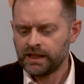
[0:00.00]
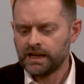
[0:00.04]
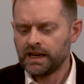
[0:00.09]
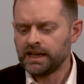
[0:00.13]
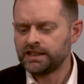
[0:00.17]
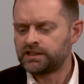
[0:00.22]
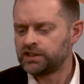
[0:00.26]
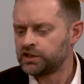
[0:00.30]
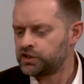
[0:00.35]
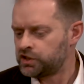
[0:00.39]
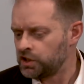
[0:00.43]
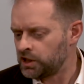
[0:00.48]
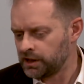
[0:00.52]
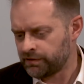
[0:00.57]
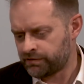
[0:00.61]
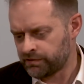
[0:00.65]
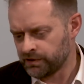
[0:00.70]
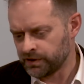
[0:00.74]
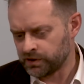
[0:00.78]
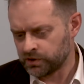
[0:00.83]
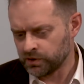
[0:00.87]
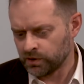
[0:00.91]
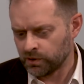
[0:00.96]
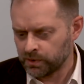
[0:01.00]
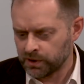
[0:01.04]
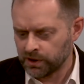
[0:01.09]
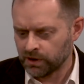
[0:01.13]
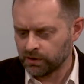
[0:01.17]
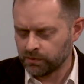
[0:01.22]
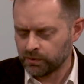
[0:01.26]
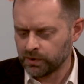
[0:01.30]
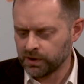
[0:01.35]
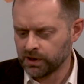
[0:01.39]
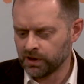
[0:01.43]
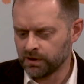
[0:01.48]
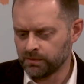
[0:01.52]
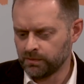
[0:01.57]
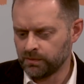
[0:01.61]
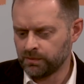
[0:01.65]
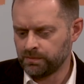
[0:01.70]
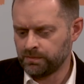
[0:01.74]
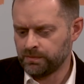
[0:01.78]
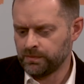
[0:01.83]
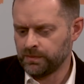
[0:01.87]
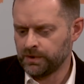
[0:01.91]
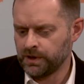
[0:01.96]
it's a journey for us all.
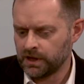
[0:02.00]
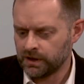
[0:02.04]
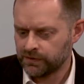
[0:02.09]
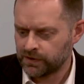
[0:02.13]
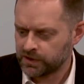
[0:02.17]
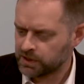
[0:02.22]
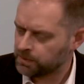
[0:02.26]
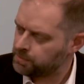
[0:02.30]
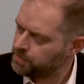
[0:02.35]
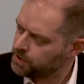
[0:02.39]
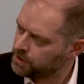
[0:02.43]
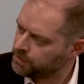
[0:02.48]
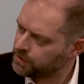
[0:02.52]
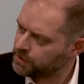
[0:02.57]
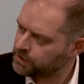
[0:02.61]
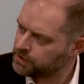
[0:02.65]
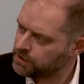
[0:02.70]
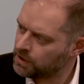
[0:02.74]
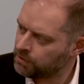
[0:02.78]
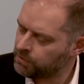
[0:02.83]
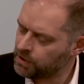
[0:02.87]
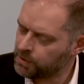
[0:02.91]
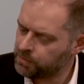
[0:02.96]
None of us are perfect, are we?